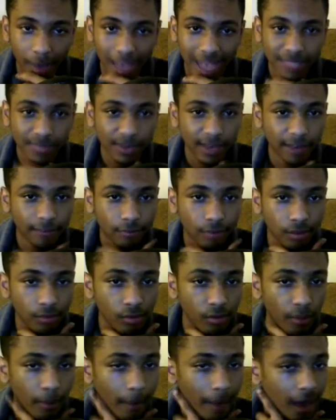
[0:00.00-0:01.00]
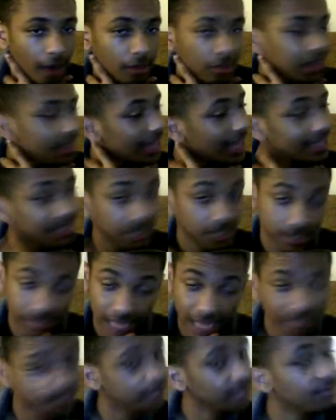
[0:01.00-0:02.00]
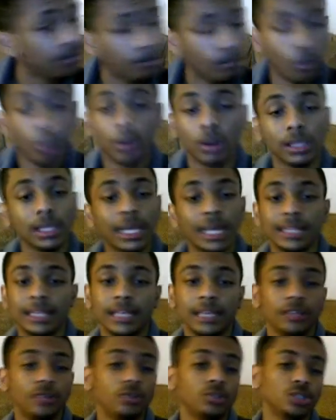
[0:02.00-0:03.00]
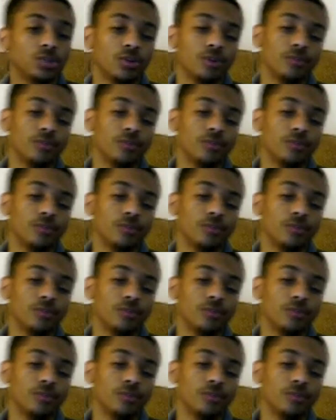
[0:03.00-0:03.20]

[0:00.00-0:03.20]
as being free movement battle, then that's even more lit than usual,